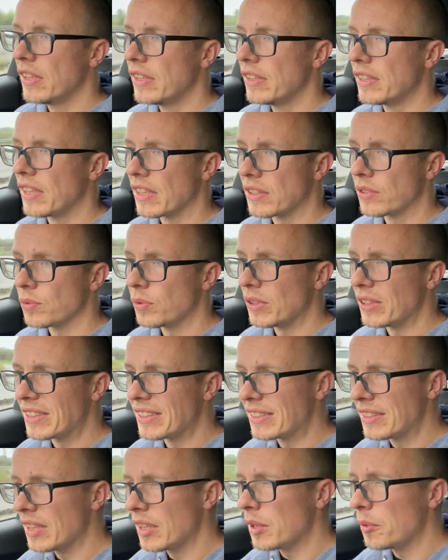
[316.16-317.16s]
that will
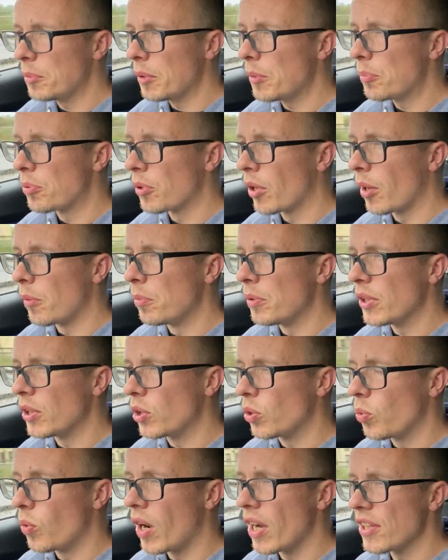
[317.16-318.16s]
still be probably
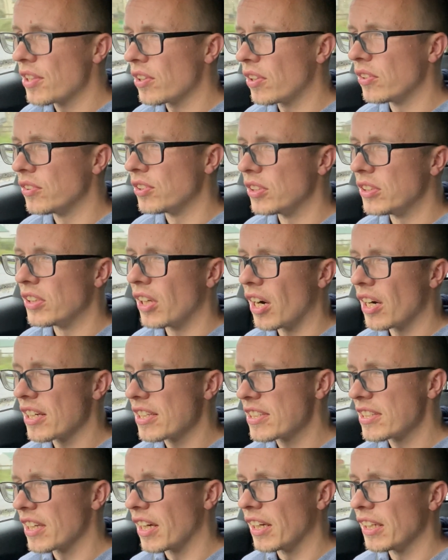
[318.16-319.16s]
quite on the
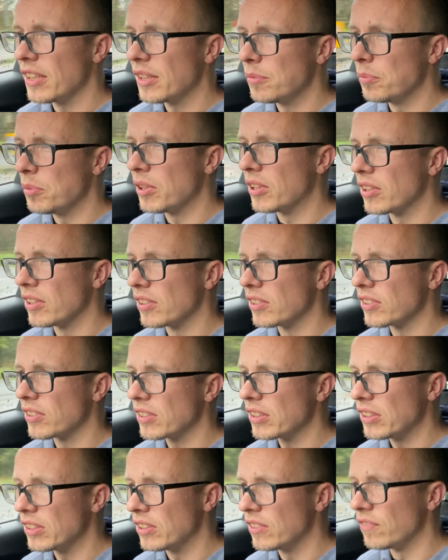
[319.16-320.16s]
dark side
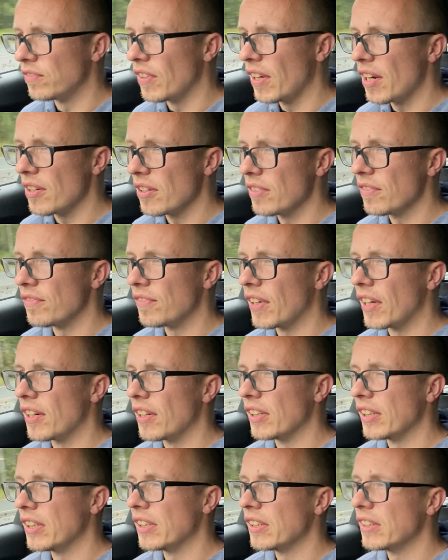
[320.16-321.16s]
because it's very,
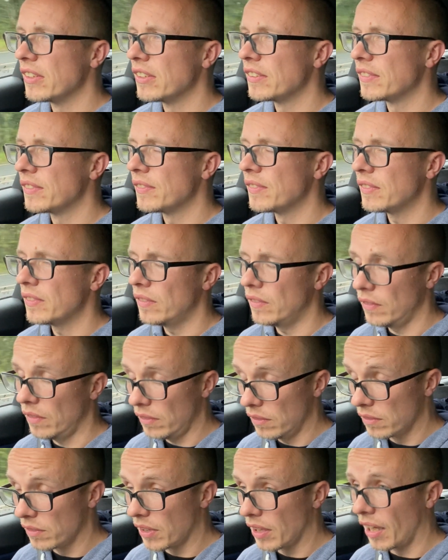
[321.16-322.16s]
very
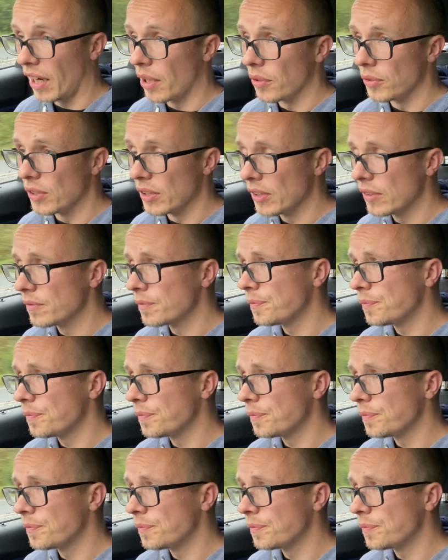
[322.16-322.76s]
cloudy.